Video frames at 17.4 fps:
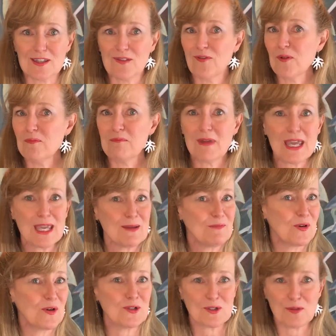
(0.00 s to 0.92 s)
For me,
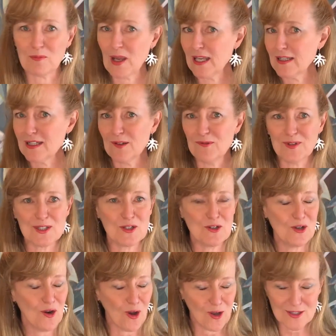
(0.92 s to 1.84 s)
portrait painting was
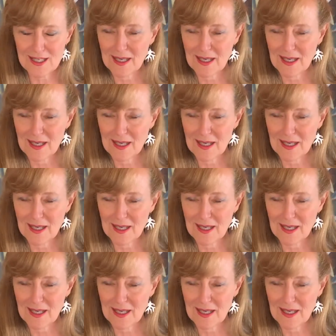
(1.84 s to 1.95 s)
not